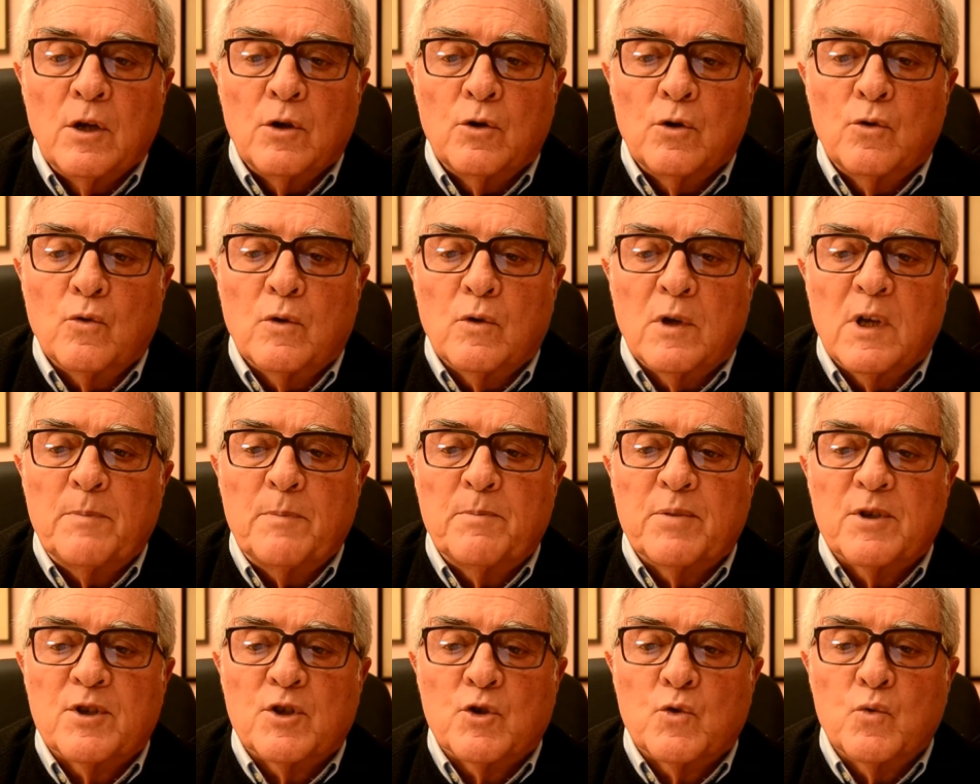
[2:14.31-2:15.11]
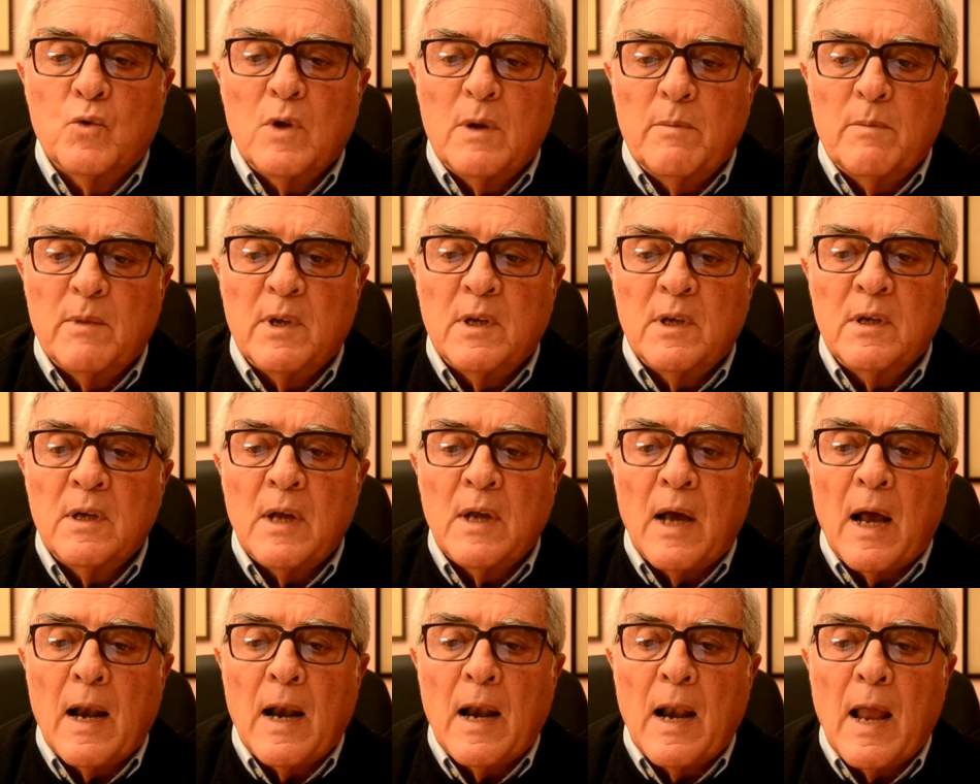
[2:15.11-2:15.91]
to keep swimming,
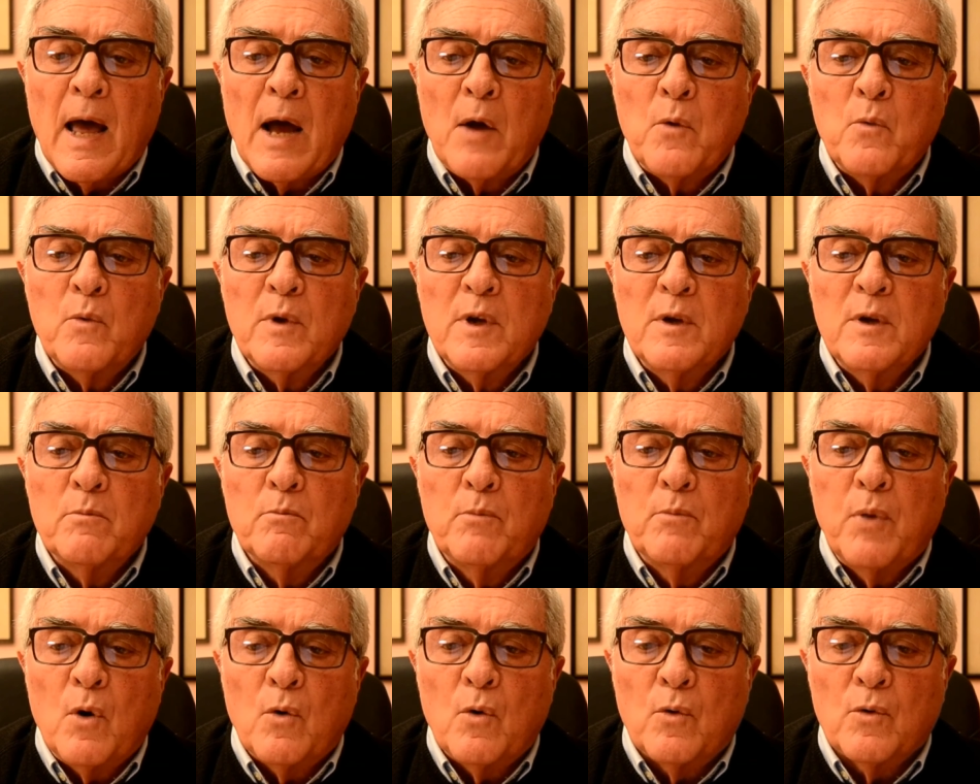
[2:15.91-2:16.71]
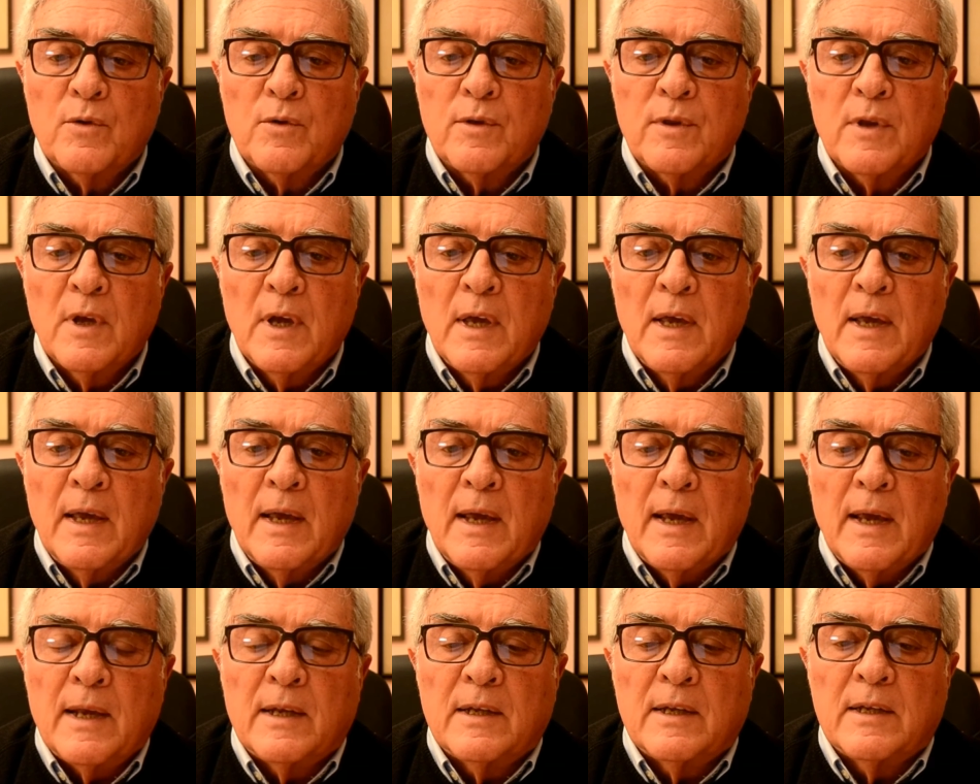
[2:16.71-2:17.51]
allowing both
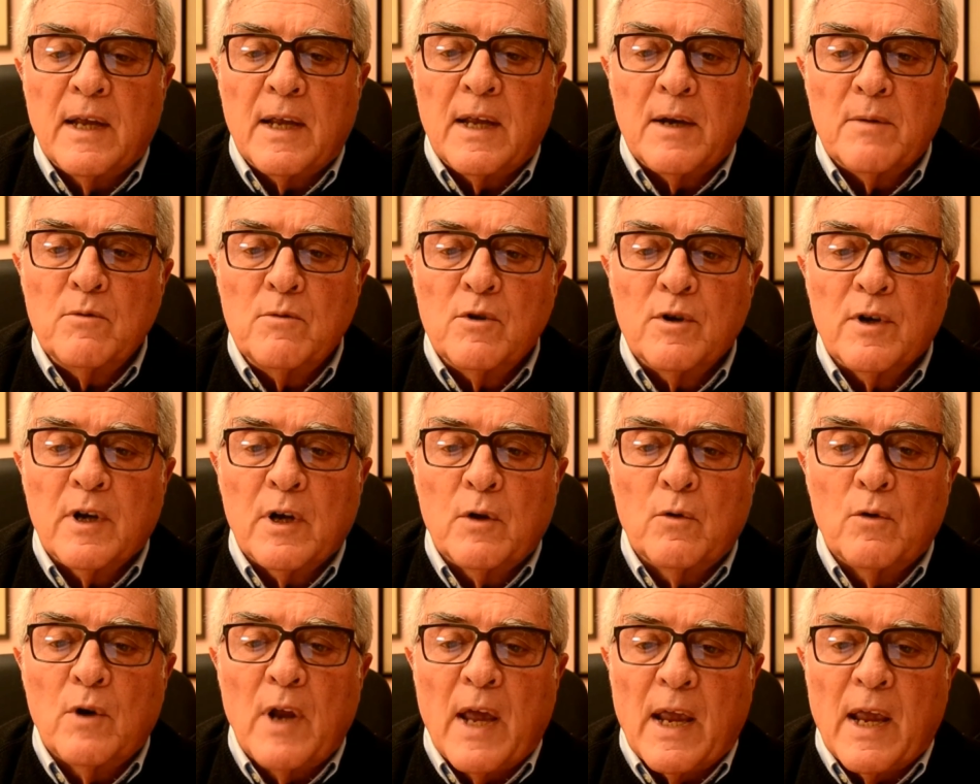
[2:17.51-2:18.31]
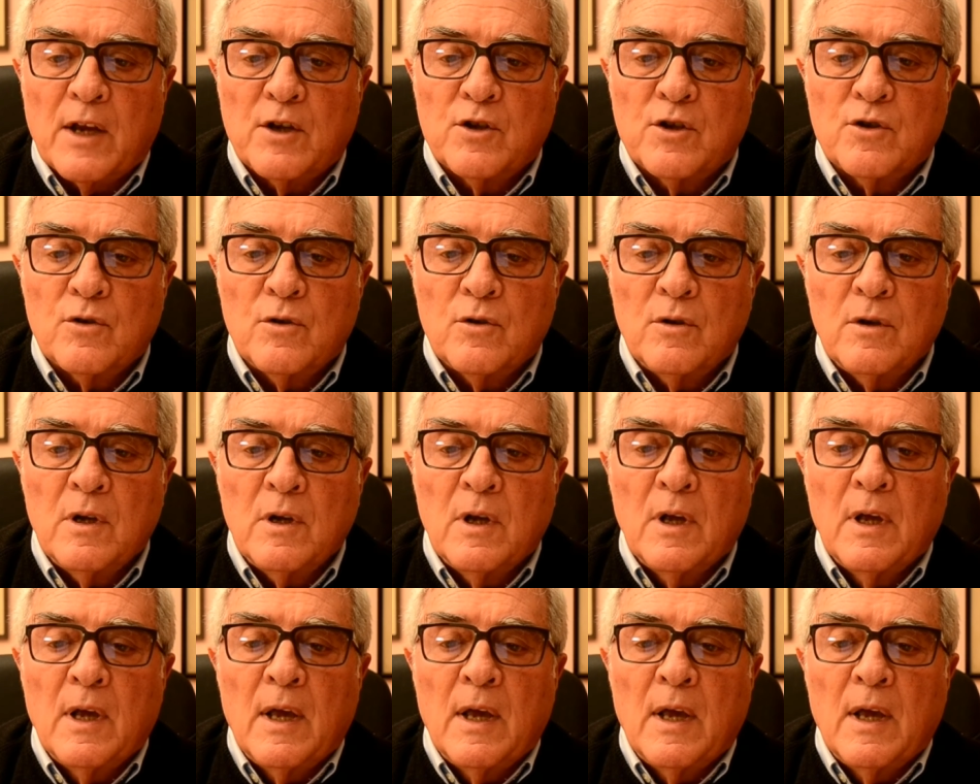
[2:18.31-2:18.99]
a thermal regulation